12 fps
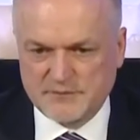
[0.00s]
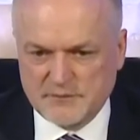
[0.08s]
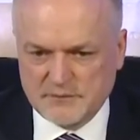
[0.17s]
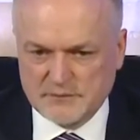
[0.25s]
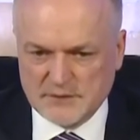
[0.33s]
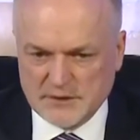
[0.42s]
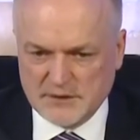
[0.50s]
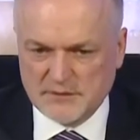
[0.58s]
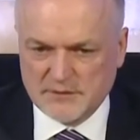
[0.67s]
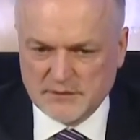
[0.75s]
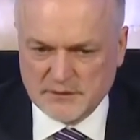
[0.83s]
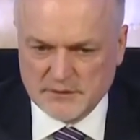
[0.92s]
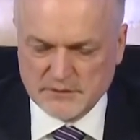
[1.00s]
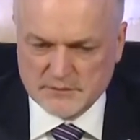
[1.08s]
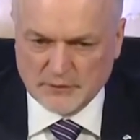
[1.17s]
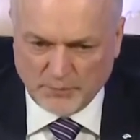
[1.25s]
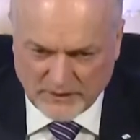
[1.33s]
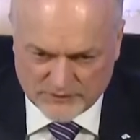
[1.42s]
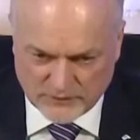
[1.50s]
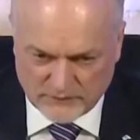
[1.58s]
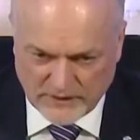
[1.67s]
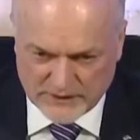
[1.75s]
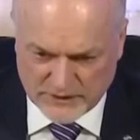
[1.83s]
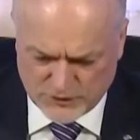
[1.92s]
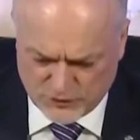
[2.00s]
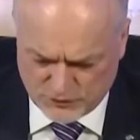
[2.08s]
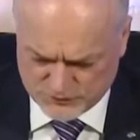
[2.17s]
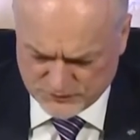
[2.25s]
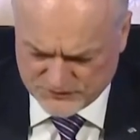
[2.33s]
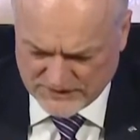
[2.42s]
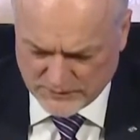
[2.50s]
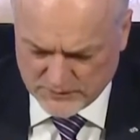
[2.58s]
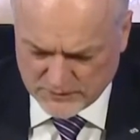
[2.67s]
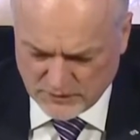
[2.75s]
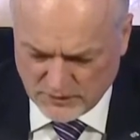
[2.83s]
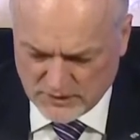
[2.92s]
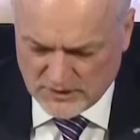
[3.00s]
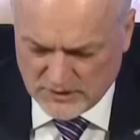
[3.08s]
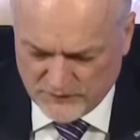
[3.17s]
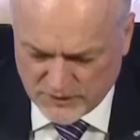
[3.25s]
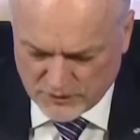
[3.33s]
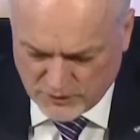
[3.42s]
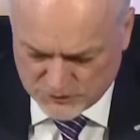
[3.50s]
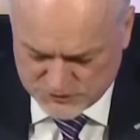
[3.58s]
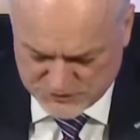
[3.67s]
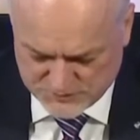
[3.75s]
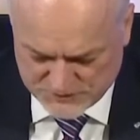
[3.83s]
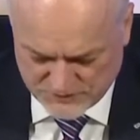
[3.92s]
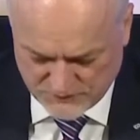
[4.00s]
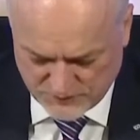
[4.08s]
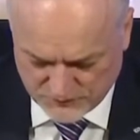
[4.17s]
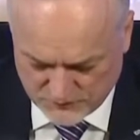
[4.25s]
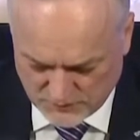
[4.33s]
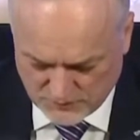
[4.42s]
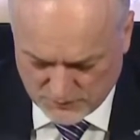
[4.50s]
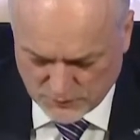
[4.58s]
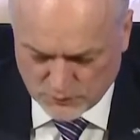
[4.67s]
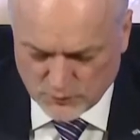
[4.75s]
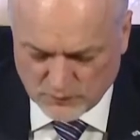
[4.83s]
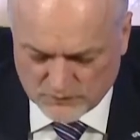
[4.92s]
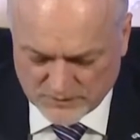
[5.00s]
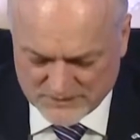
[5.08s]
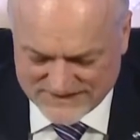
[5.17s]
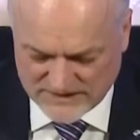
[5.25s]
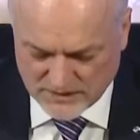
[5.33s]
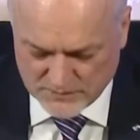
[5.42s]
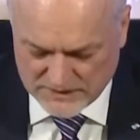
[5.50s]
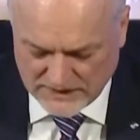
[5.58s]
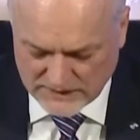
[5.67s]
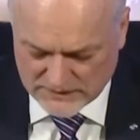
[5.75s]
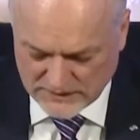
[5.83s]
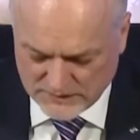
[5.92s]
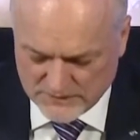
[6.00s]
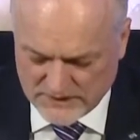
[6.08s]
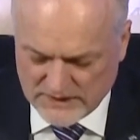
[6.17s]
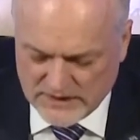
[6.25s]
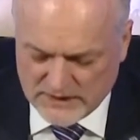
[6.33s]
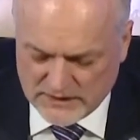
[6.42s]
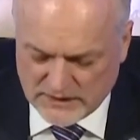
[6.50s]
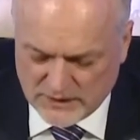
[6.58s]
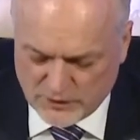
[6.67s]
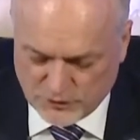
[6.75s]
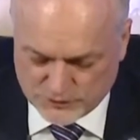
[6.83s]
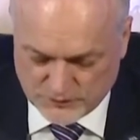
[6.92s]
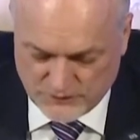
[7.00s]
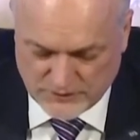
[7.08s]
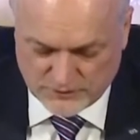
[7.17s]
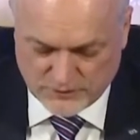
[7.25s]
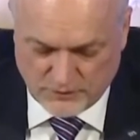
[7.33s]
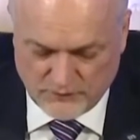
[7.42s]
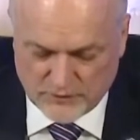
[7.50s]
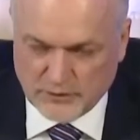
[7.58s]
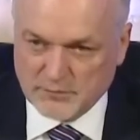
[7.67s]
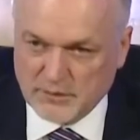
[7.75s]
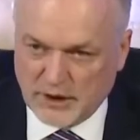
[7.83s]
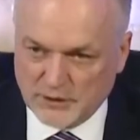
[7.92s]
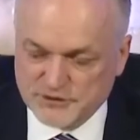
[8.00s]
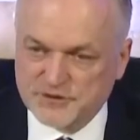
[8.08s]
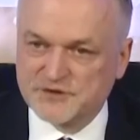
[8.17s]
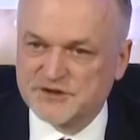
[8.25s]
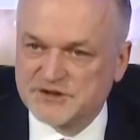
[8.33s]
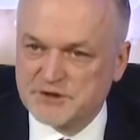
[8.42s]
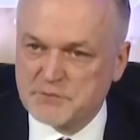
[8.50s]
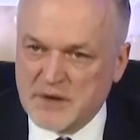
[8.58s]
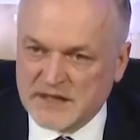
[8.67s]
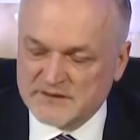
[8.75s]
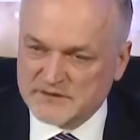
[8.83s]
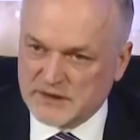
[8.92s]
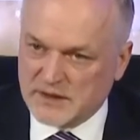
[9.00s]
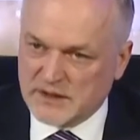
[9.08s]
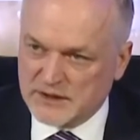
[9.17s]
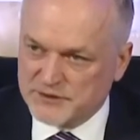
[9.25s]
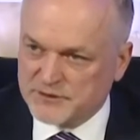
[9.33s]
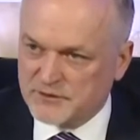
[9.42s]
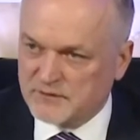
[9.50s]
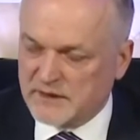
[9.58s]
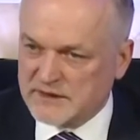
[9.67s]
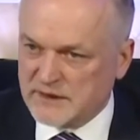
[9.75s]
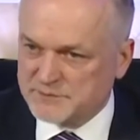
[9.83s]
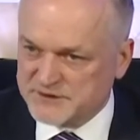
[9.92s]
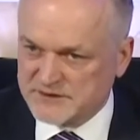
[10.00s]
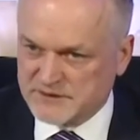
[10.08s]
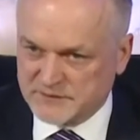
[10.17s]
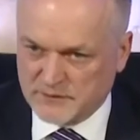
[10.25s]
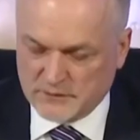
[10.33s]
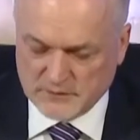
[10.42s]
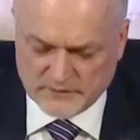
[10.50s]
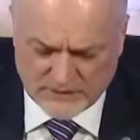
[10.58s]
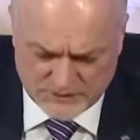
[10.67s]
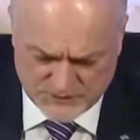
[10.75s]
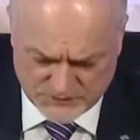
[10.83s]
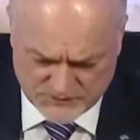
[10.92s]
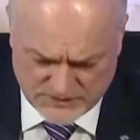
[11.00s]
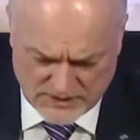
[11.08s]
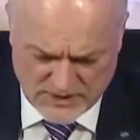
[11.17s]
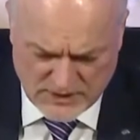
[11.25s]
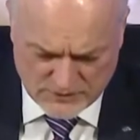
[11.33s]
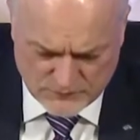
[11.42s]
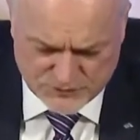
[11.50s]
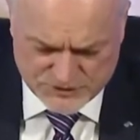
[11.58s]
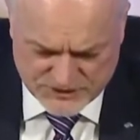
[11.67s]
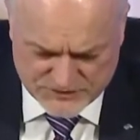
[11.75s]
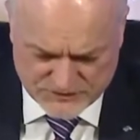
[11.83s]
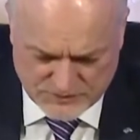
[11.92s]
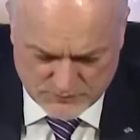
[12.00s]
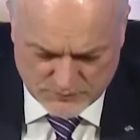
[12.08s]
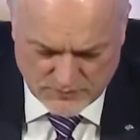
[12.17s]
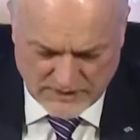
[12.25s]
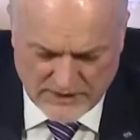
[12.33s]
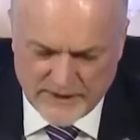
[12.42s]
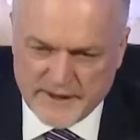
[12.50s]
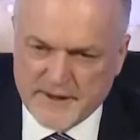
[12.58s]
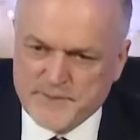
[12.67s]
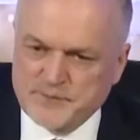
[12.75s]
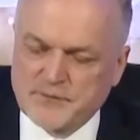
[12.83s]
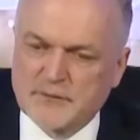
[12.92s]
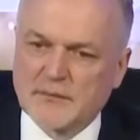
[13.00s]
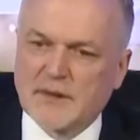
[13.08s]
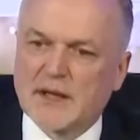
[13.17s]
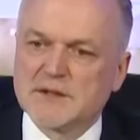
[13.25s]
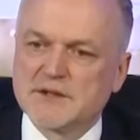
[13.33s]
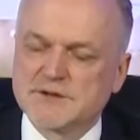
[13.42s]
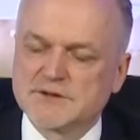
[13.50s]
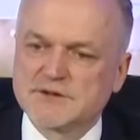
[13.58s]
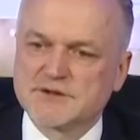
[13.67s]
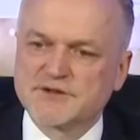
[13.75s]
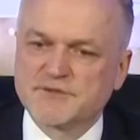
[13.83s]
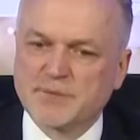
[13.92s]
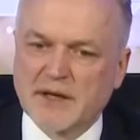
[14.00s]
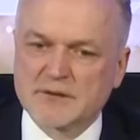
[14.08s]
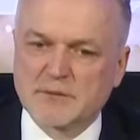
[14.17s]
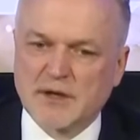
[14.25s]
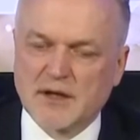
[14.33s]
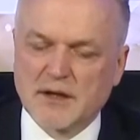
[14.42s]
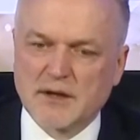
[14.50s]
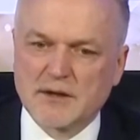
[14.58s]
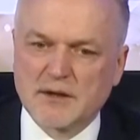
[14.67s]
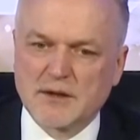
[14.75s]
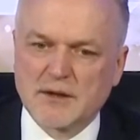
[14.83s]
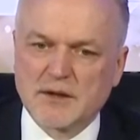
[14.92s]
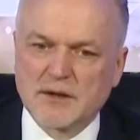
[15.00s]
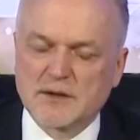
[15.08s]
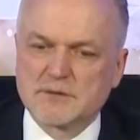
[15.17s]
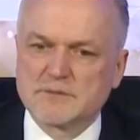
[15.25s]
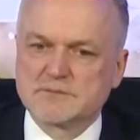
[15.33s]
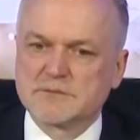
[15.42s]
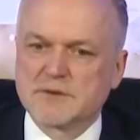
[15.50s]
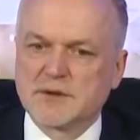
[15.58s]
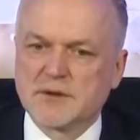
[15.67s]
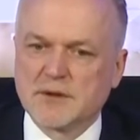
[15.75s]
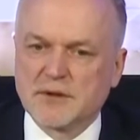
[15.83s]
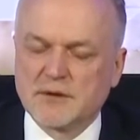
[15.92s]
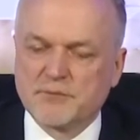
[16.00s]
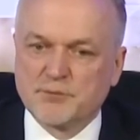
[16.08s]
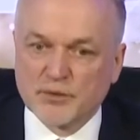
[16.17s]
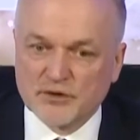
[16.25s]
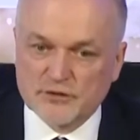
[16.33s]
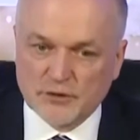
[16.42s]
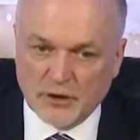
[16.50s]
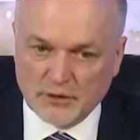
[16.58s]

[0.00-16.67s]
will fall as a result aligning fixed expenses to the quantity of freight volume we carry. Of course, freight volume is the most important thing that we look at in terms of 2020, because